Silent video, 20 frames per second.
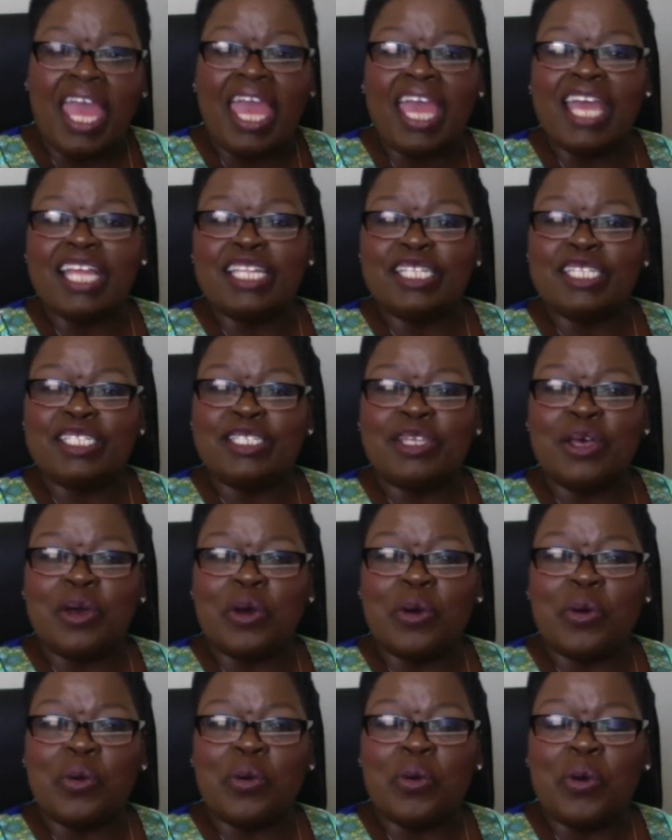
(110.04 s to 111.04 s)
And
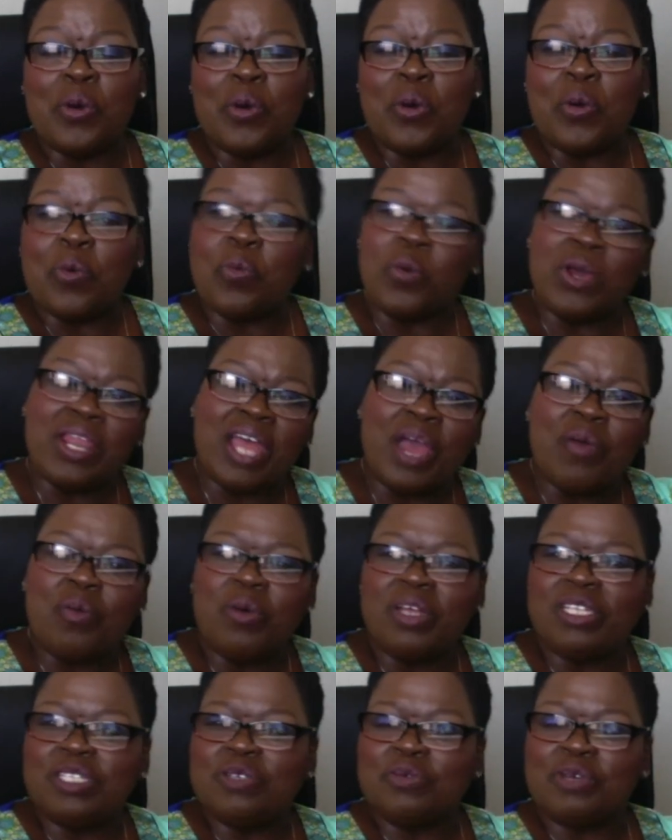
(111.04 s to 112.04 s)
so what I
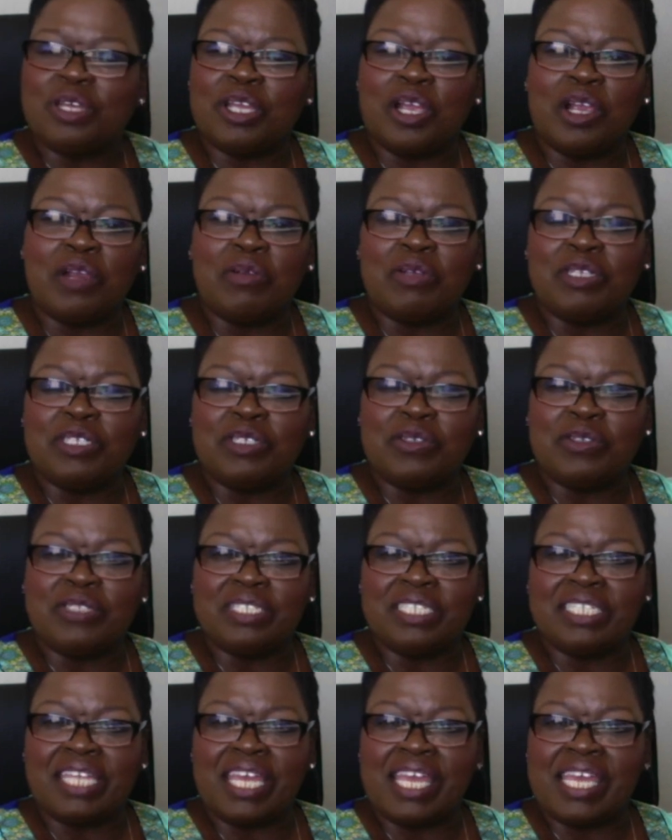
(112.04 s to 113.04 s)
want to encourage you
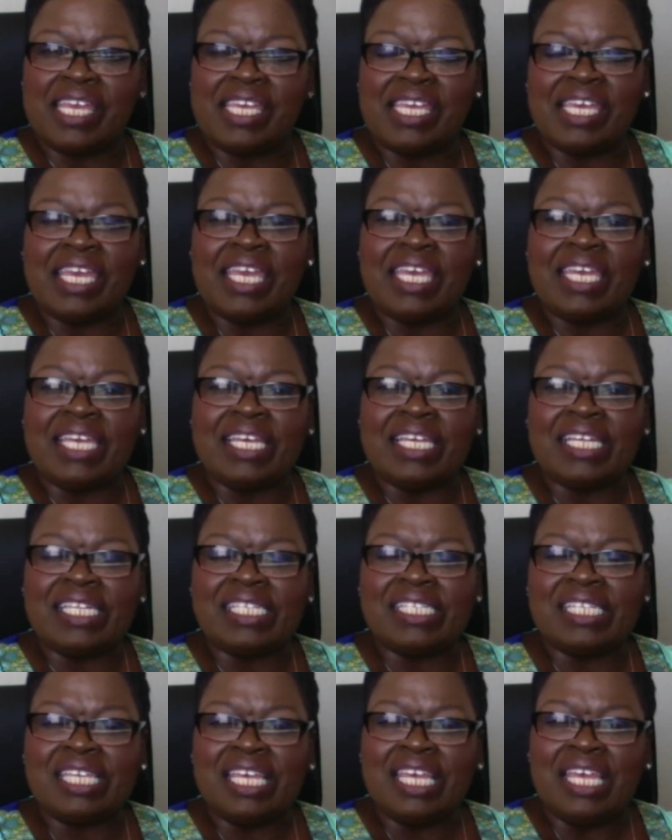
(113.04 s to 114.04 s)
today
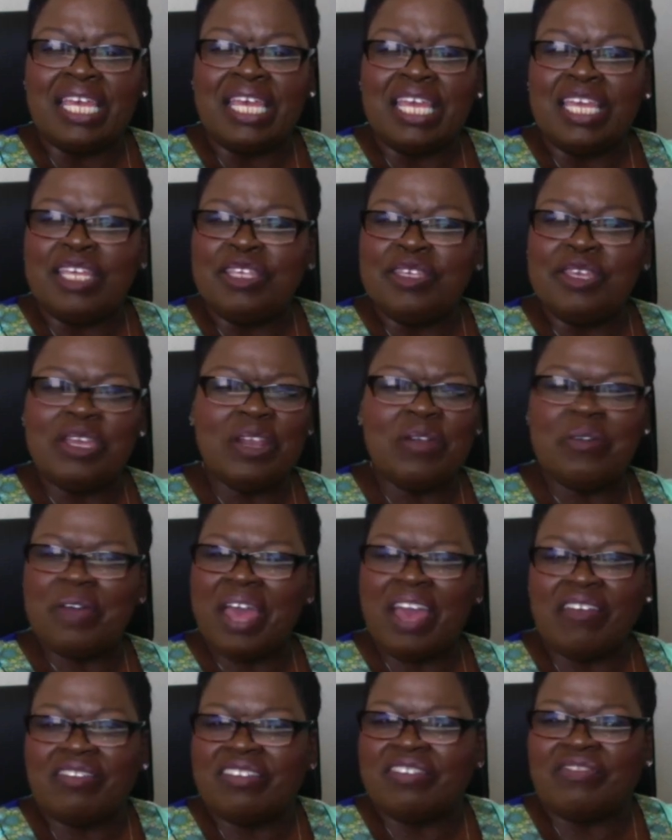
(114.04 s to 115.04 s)
is you don't
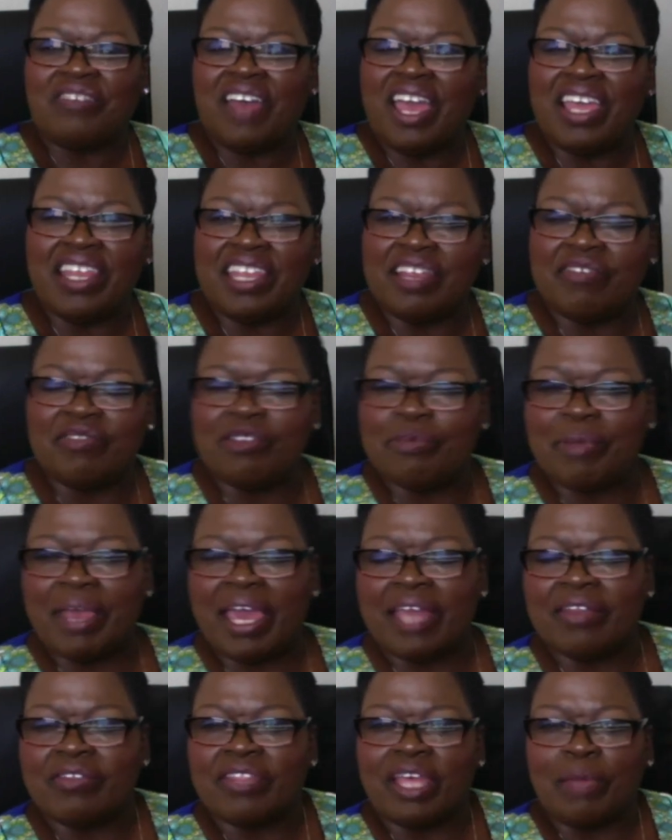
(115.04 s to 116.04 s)
have to fight every
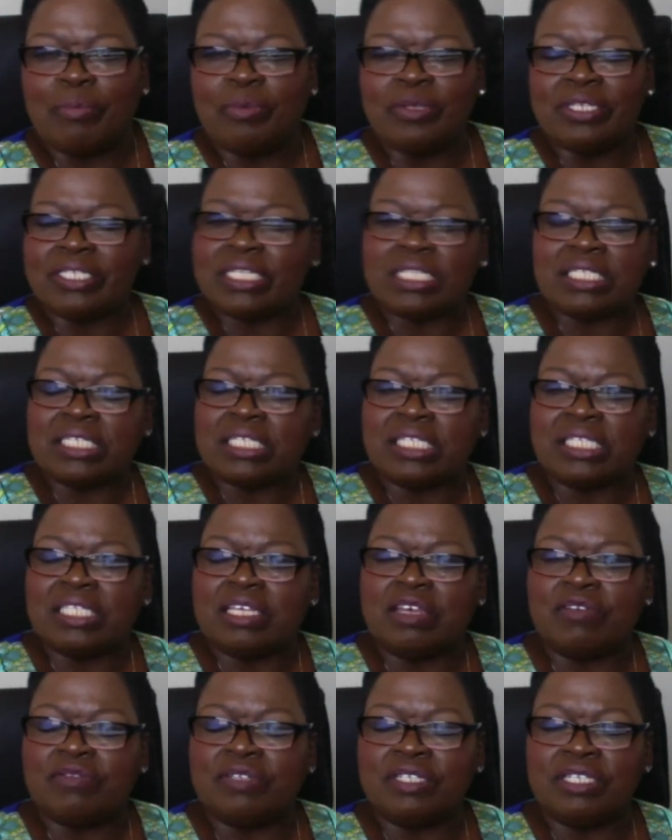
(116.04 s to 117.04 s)
battle that presents
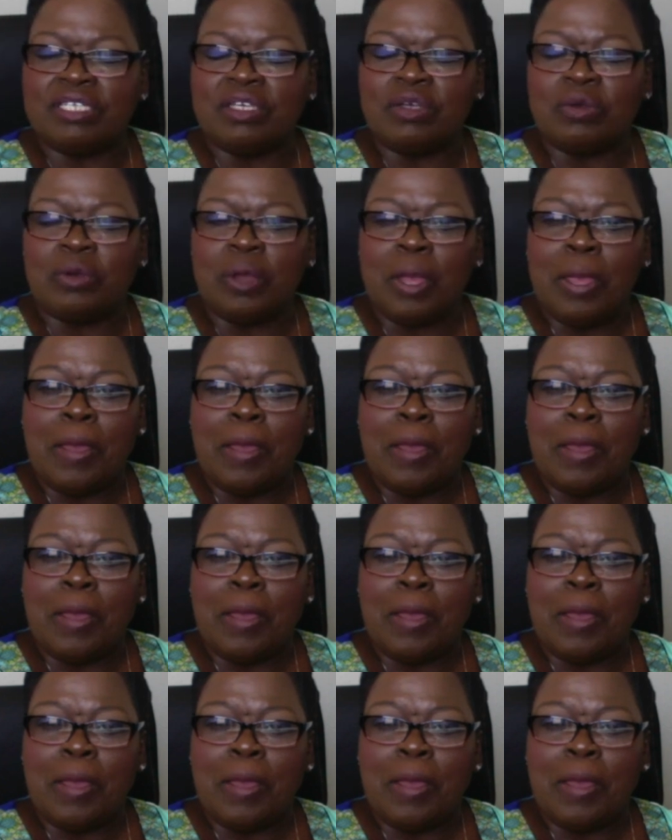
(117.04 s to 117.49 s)
itself to you,